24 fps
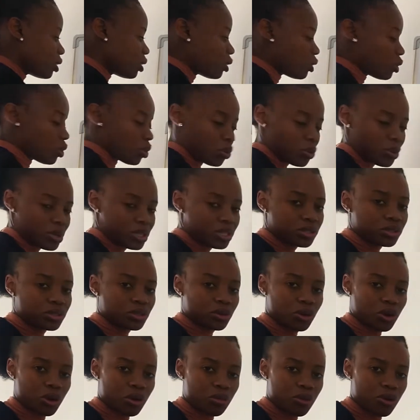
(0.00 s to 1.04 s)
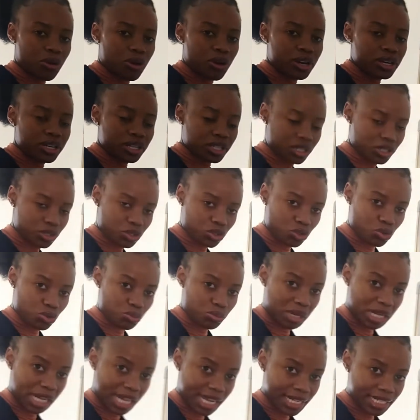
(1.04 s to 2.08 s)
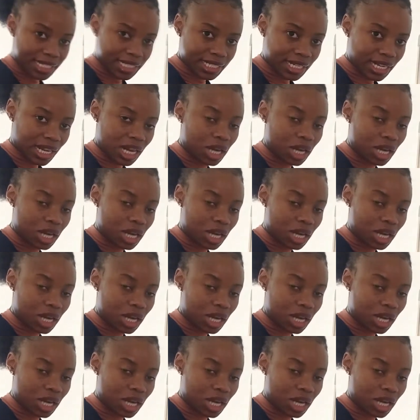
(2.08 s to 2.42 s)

lowest common denominator.